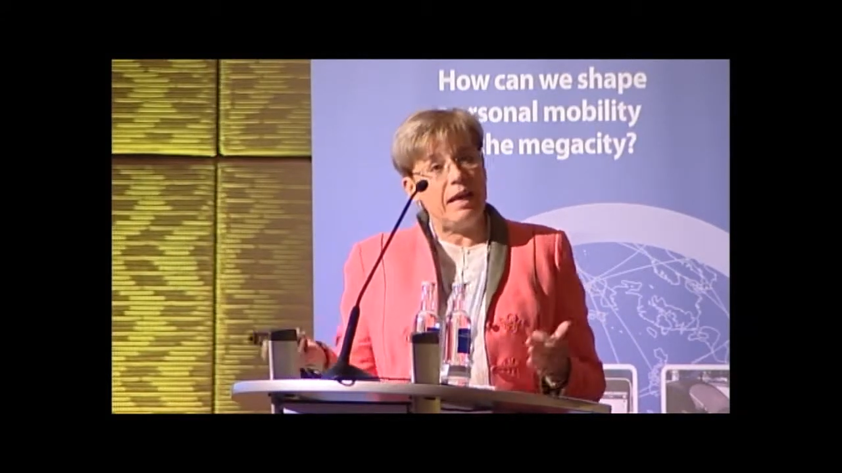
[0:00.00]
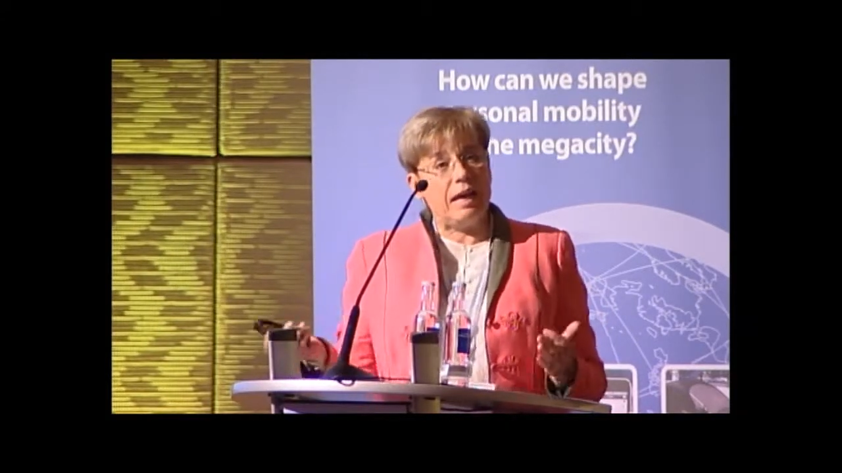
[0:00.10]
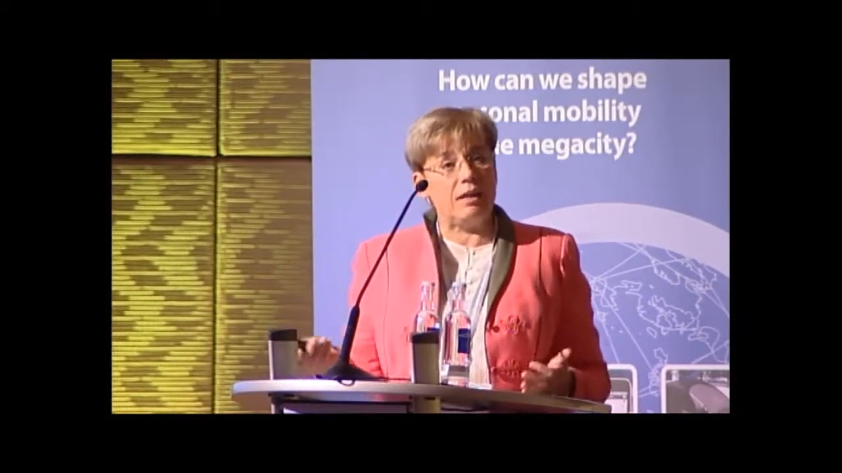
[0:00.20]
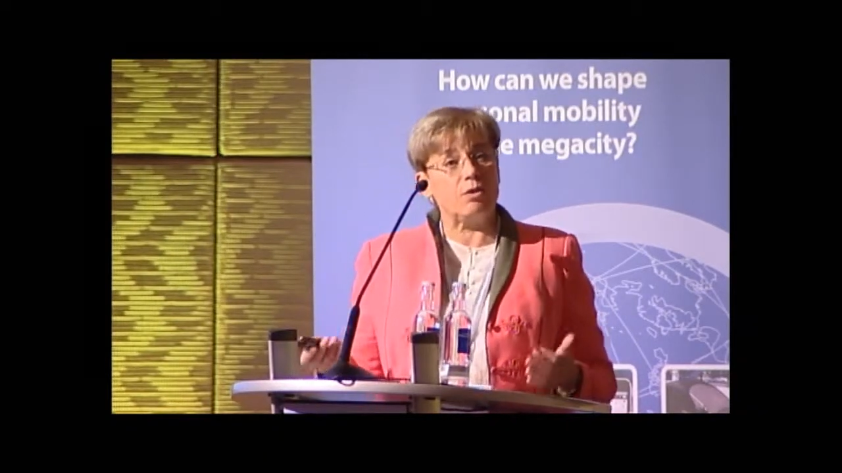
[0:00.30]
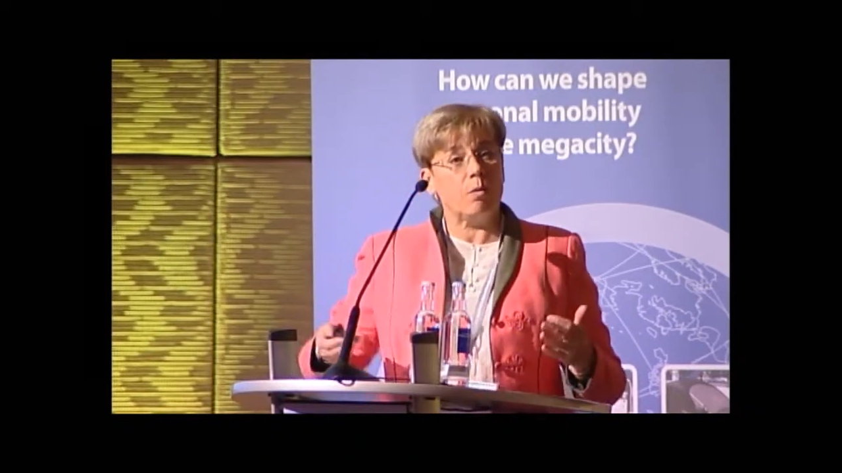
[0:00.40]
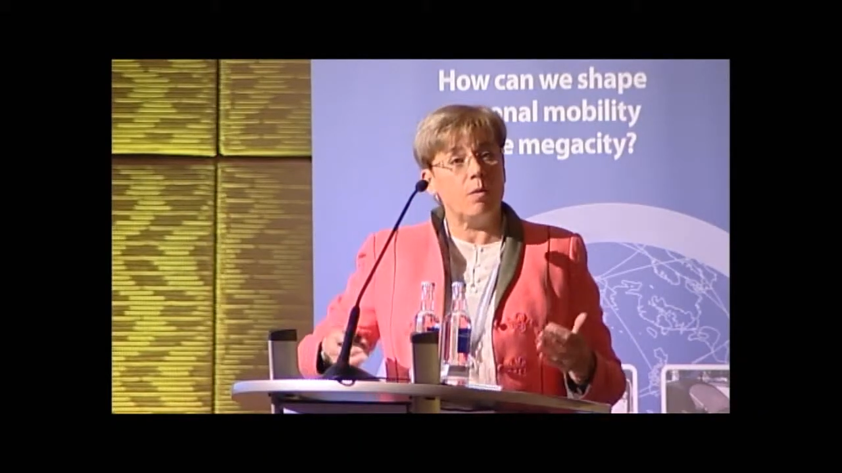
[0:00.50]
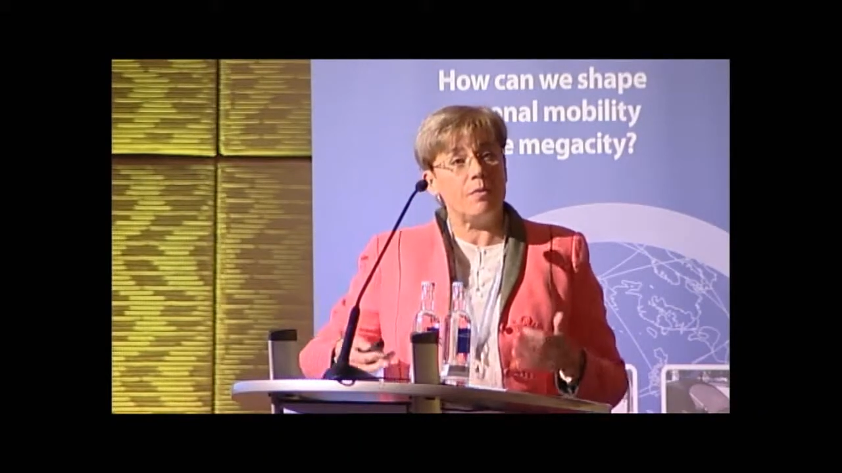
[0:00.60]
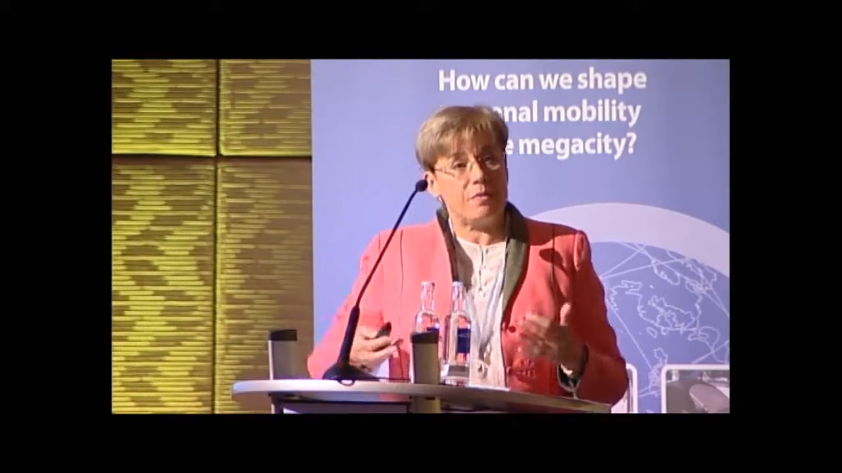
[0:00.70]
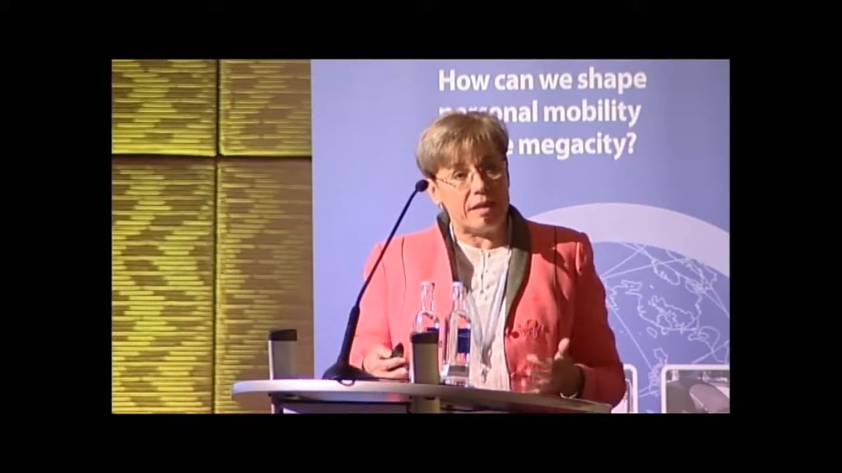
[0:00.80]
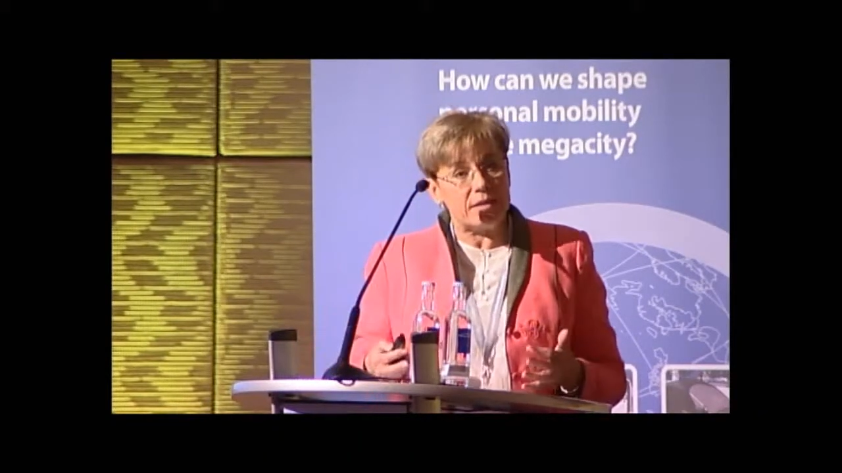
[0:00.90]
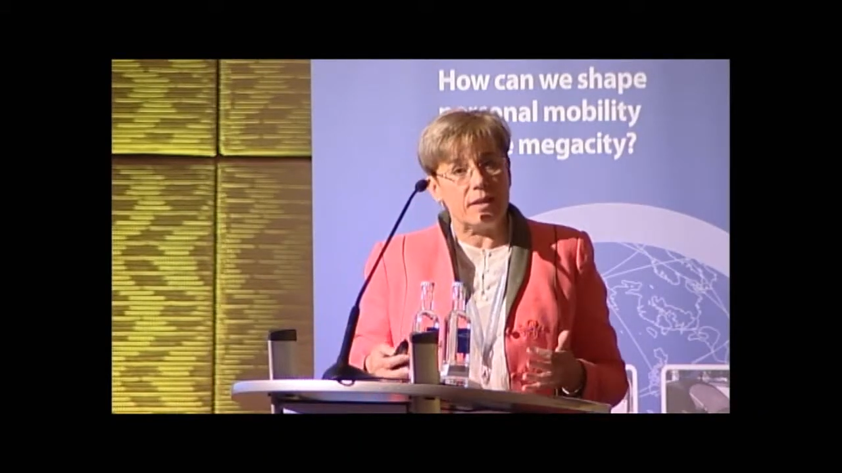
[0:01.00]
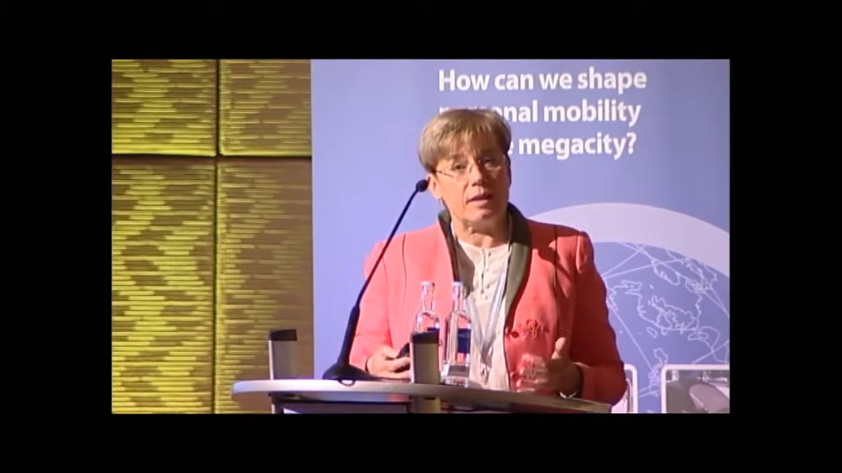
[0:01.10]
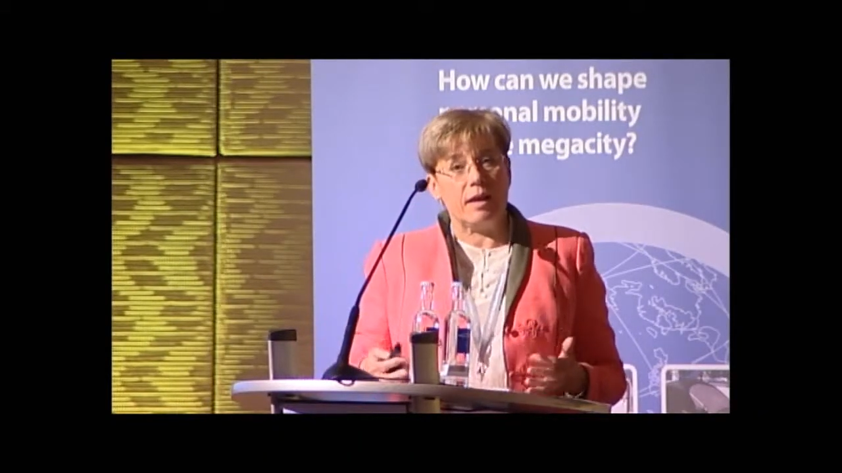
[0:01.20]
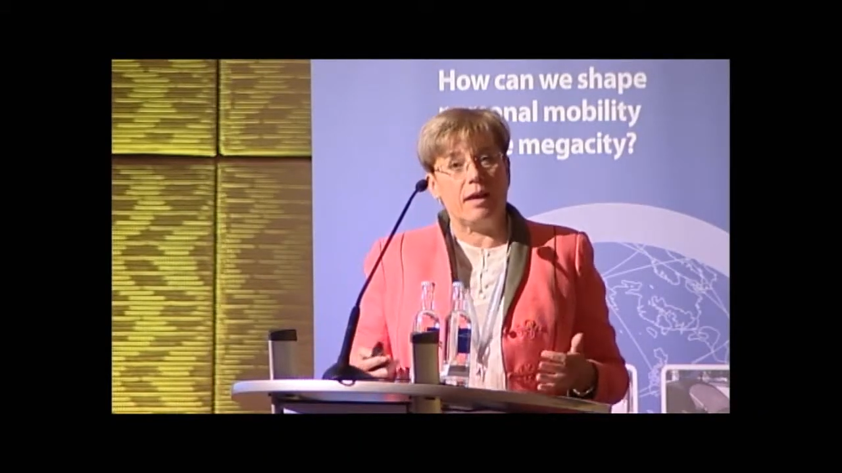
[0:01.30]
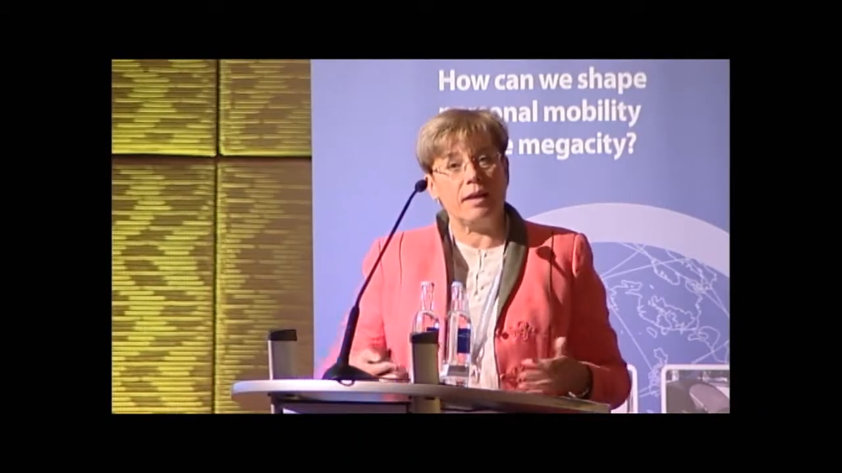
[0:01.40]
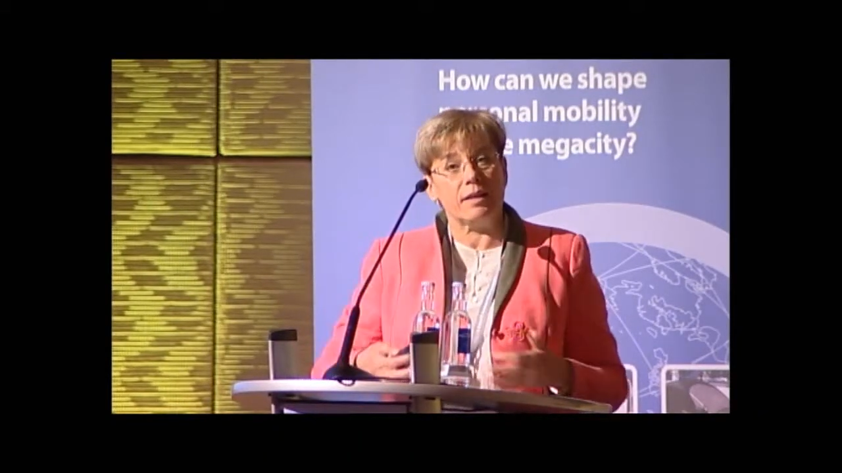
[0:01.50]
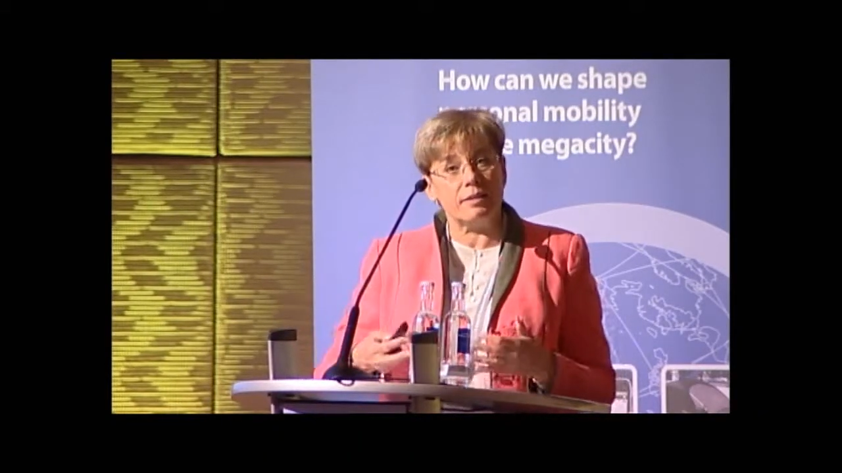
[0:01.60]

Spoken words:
and all this is